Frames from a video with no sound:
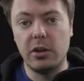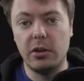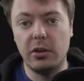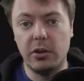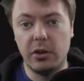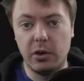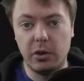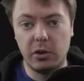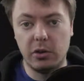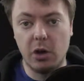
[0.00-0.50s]

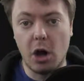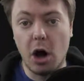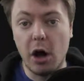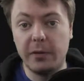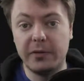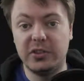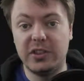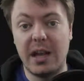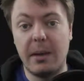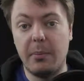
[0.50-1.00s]
the
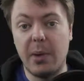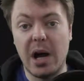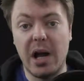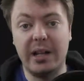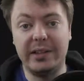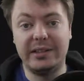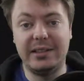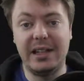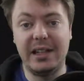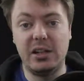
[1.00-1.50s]
offset
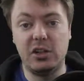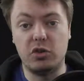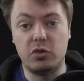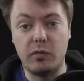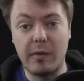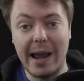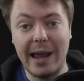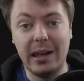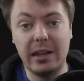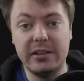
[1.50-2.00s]
passed in is
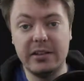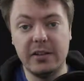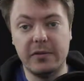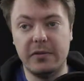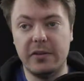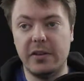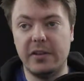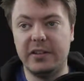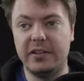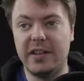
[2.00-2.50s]
relative
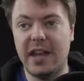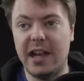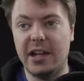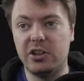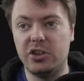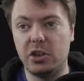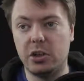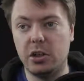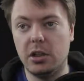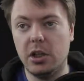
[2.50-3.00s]
to the
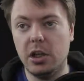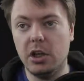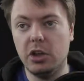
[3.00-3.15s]
section.